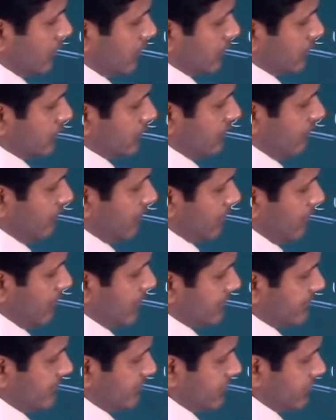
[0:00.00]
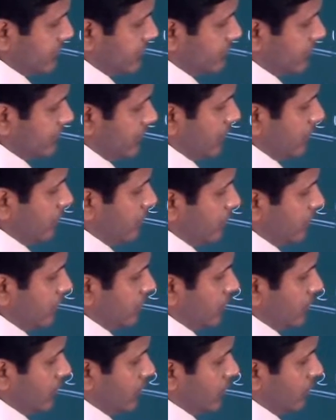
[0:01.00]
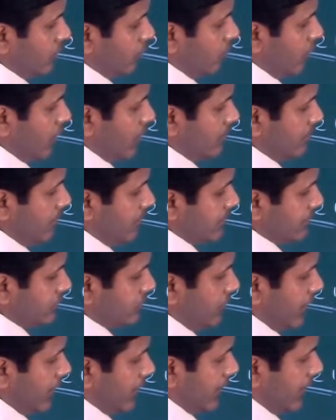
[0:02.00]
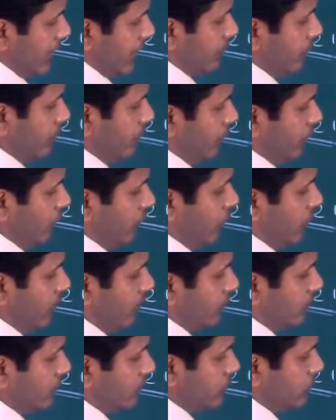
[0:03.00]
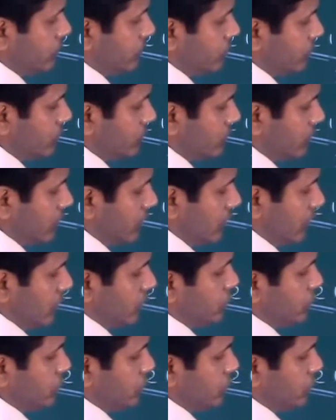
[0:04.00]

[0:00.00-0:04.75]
7 minus 7 is 0. 1 minus 3, I can borrow from 2.